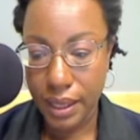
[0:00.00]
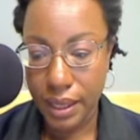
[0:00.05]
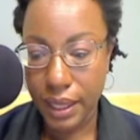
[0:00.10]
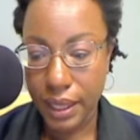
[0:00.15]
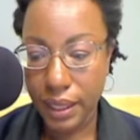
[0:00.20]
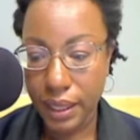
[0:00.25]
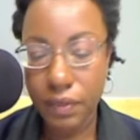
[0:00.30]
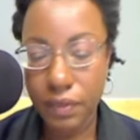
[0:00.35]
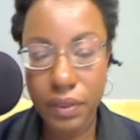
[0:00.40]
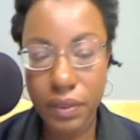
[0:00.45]

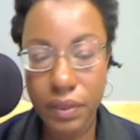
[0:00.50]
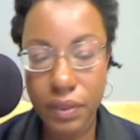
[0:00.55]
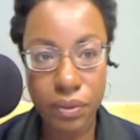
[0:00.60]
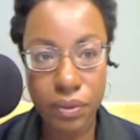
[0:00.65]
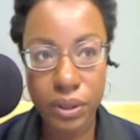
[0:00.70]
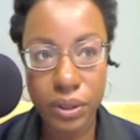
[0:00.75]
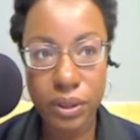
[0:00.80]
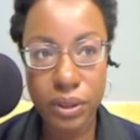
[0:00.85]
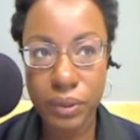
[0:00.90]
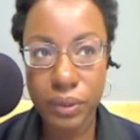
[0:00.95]
They lived in the
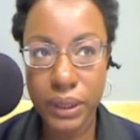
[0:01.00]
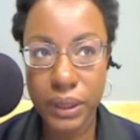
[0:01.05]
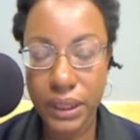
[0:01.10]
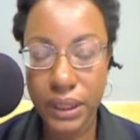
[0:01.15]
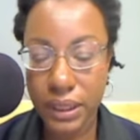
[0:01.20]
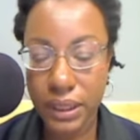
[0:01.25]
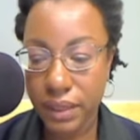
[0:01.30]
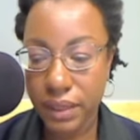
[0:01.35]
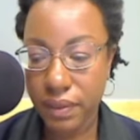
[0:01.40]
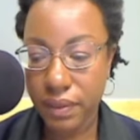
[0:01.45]
rural
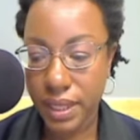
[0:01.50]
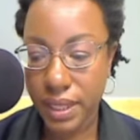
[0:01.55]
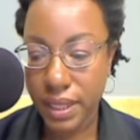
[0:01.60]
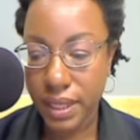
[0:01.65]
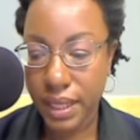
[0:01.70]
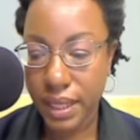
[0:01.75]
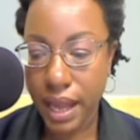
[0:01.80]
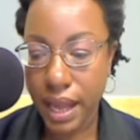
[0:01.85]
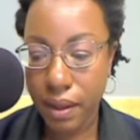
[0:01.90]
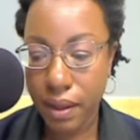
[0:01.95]
regions of the
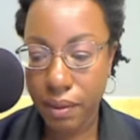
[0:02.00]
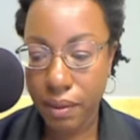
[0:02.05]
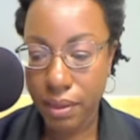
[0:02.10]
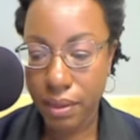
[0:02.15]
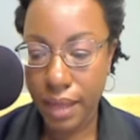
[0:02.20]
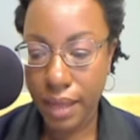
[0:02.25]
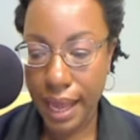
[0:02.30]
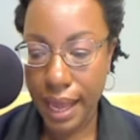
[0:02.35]
South,